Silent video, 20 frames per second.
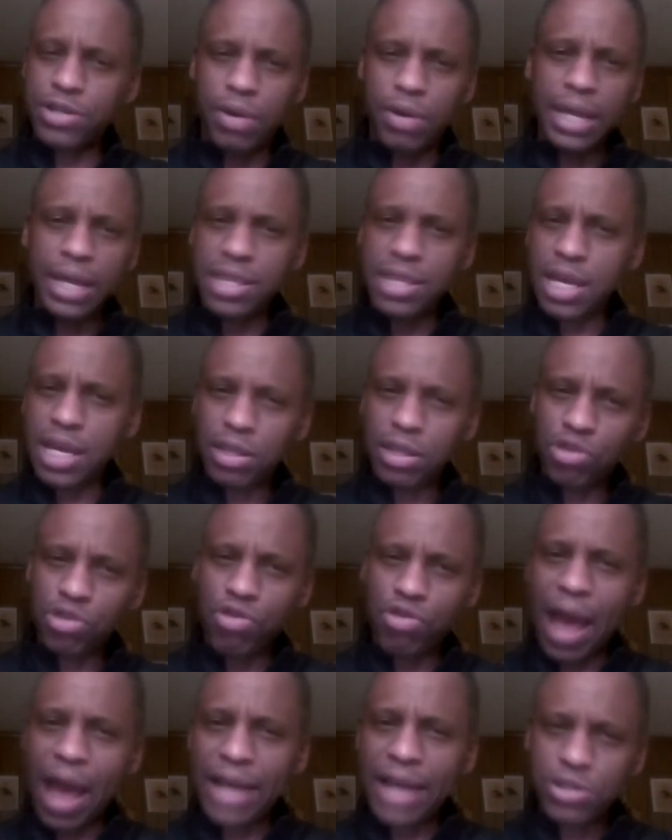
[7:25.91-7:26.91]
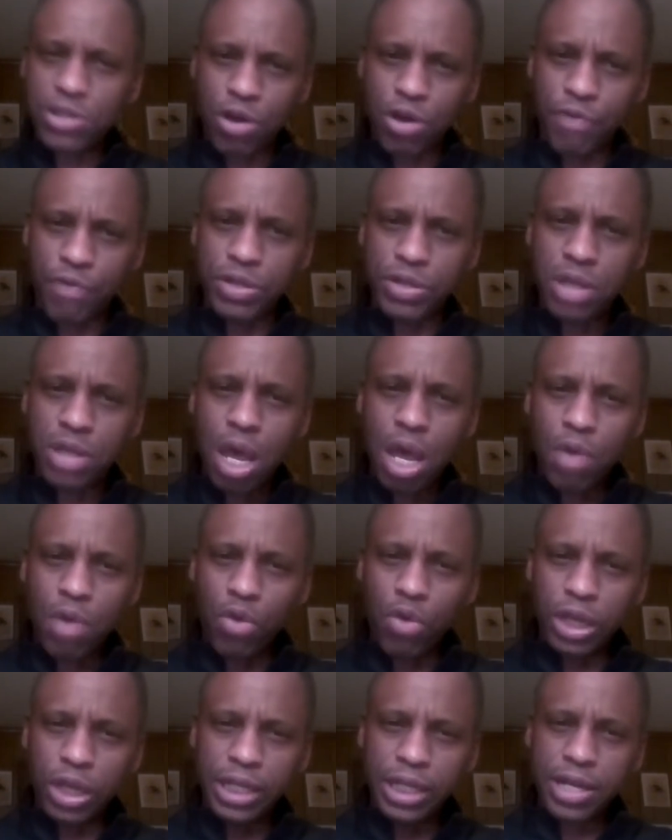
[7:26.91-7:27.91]
So I think the track surface
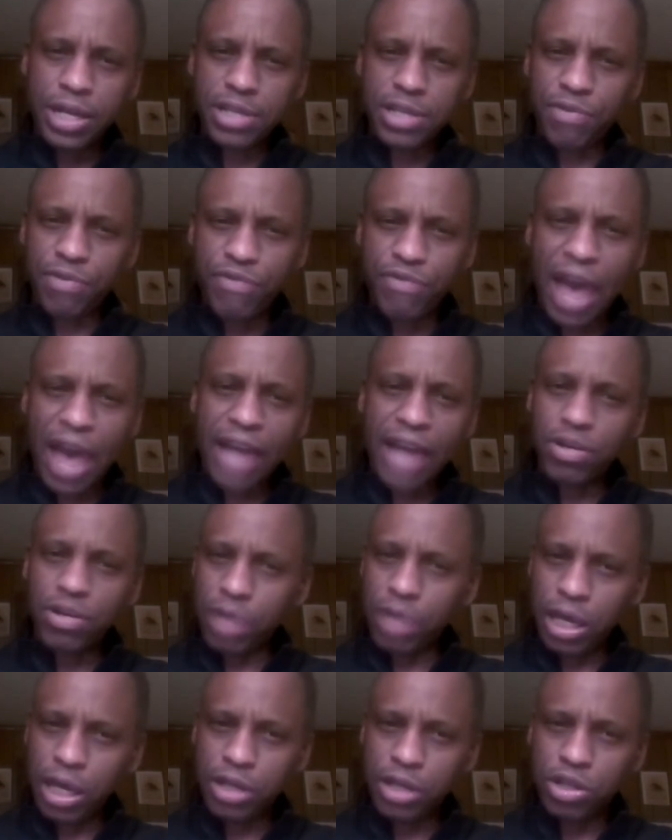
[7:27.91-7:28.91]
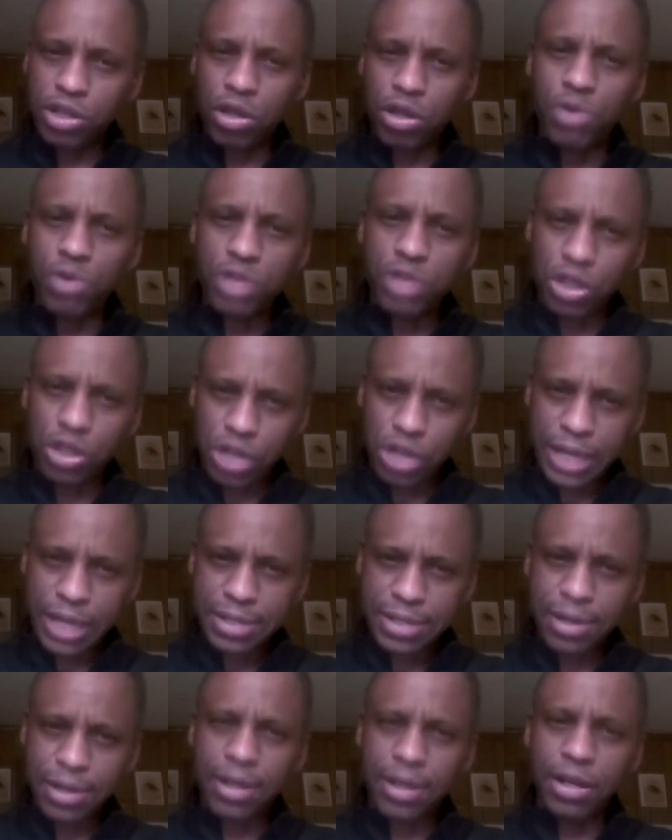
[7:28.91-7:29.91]
really doesn't factor into those
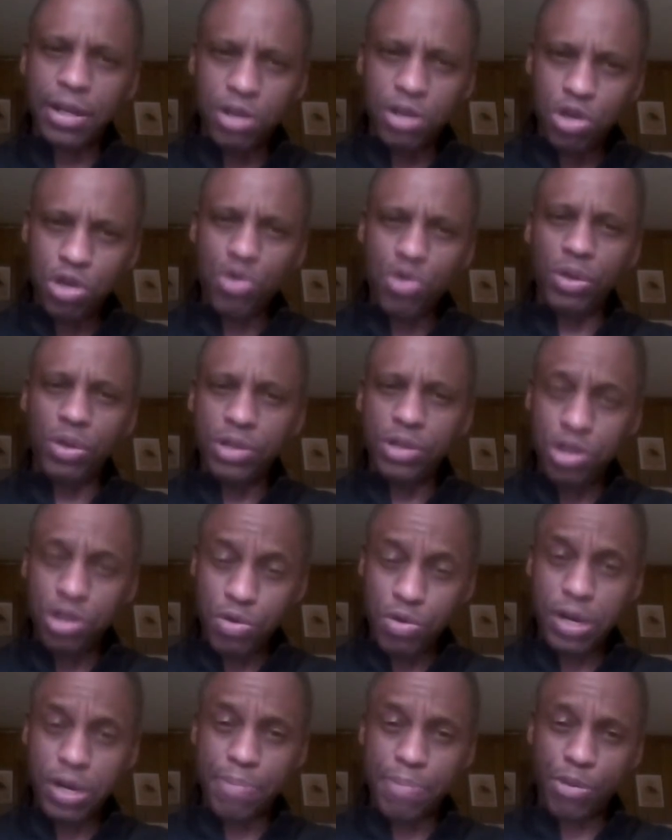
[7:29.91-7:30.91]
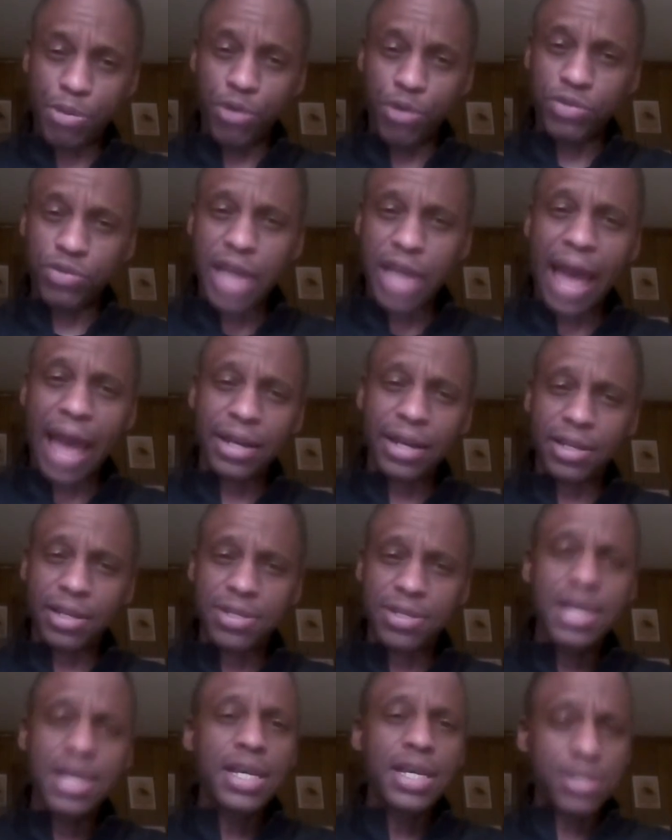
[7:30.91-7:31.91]
adjusted and new new and improved
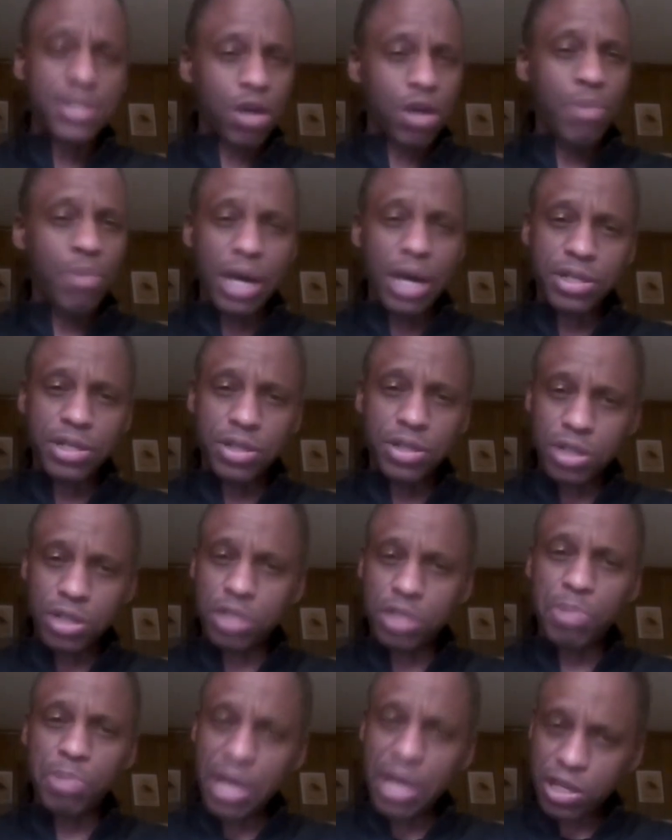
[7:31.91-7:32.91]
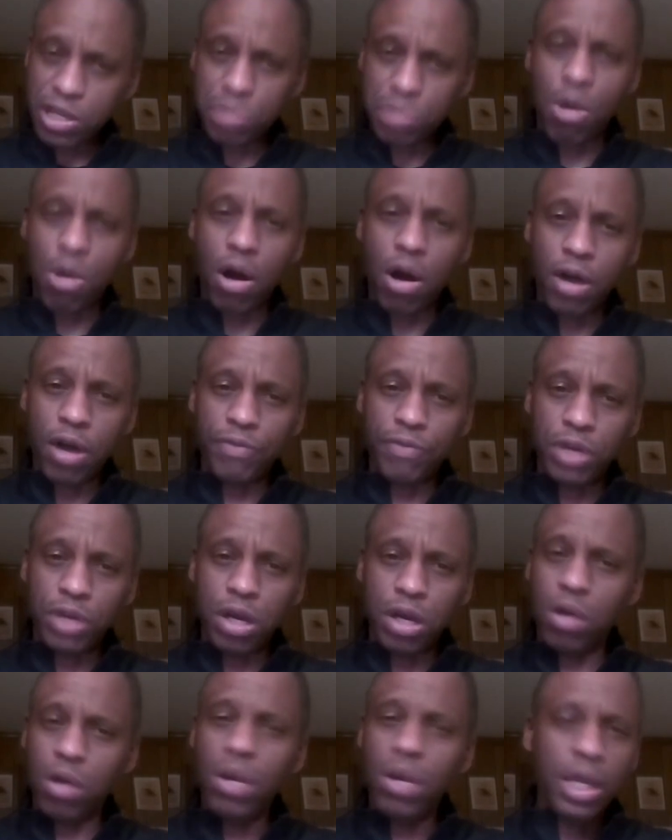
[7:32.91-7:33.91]
tactics so much as just being smart smart enough to
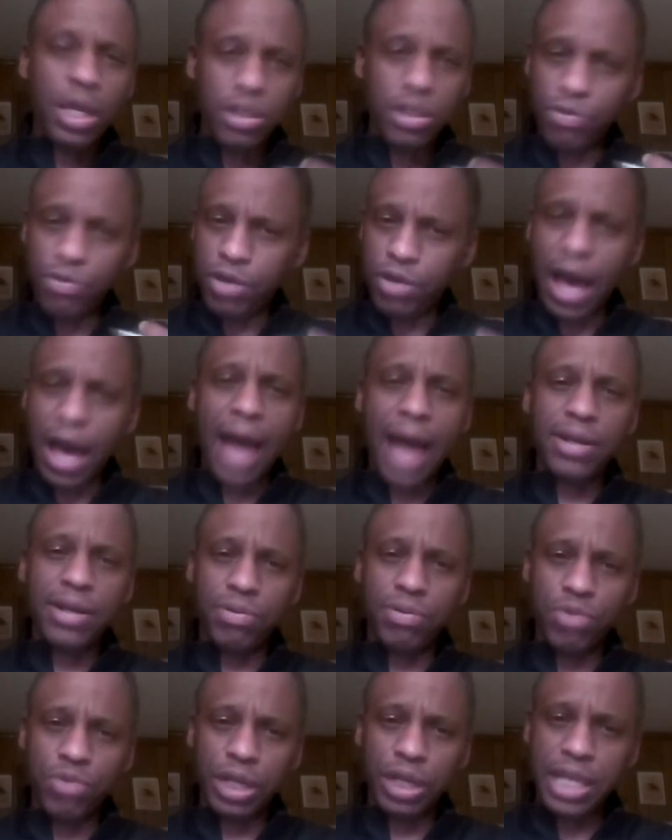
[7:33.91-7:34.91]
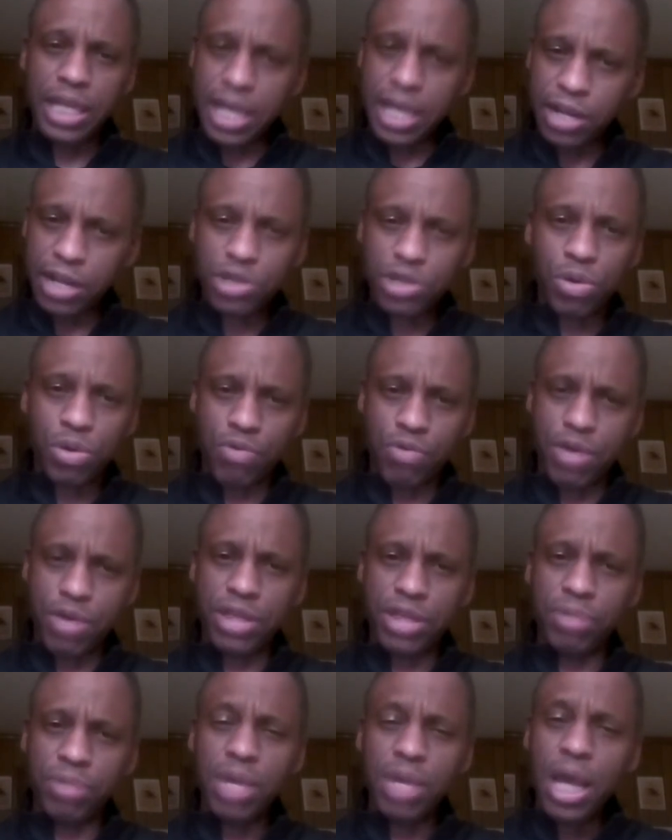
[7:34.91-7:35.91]
know you've got to really get into a
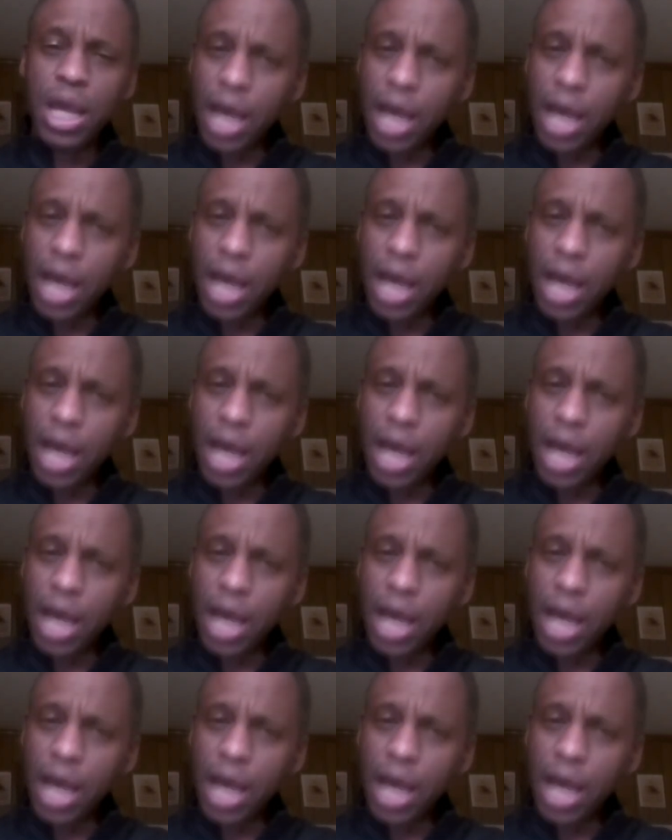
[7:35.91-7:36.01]
rhythm